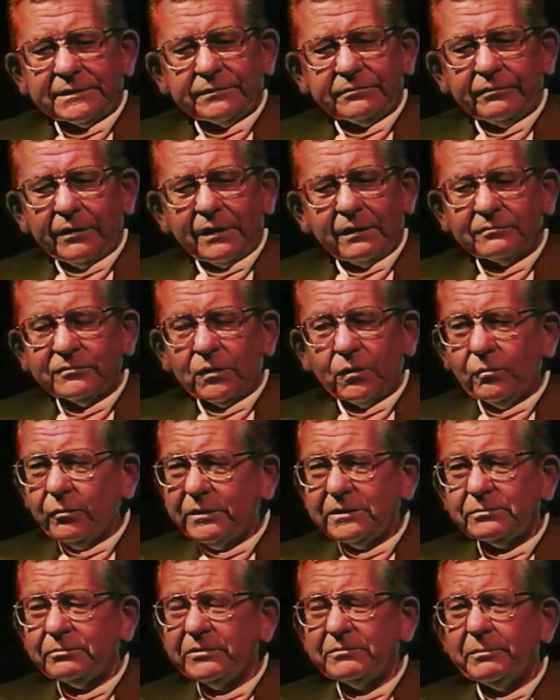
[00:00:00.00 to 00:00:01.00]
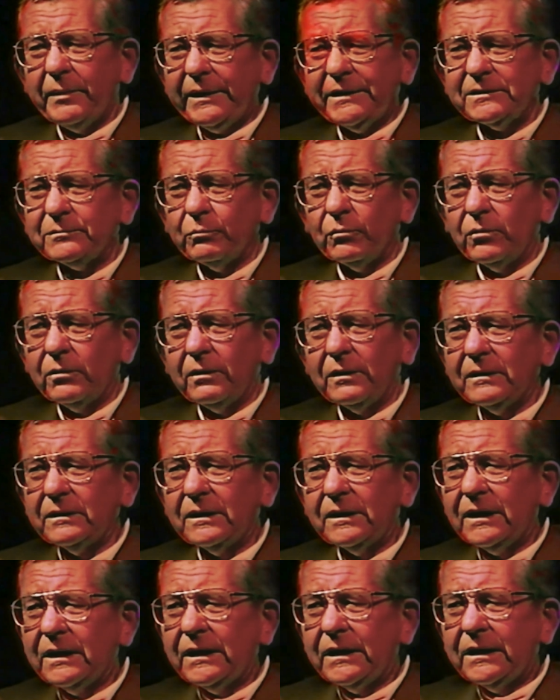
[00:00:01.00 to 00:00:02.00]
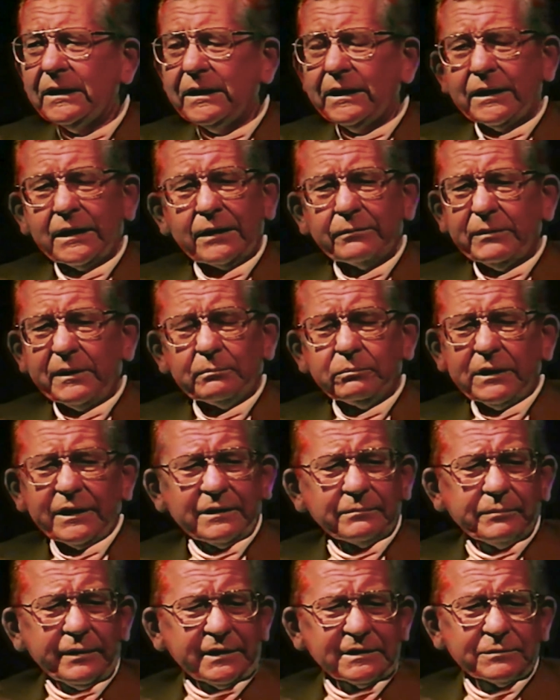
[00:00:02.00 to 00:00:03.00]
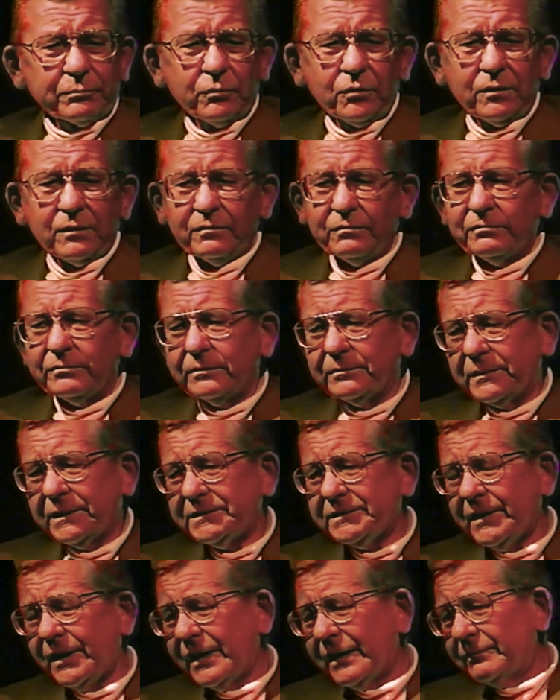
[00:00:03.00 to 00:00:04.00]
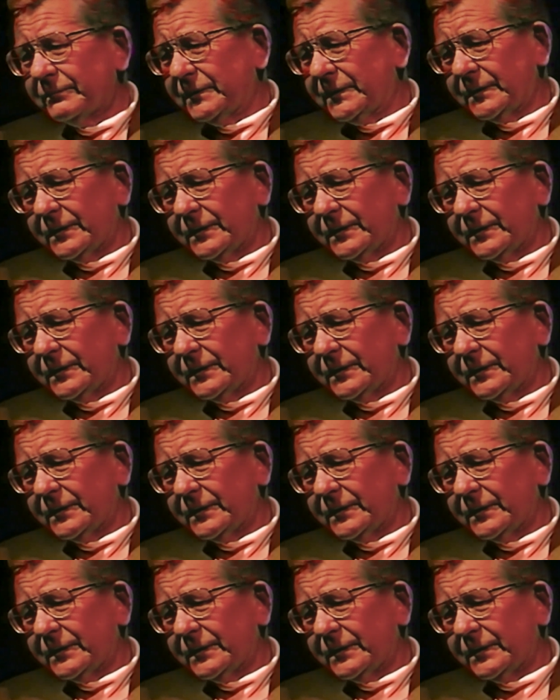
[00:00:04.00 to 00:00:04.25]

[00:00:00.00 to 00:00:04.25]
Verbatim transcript: I was involved always with baseball. And we played baseball from the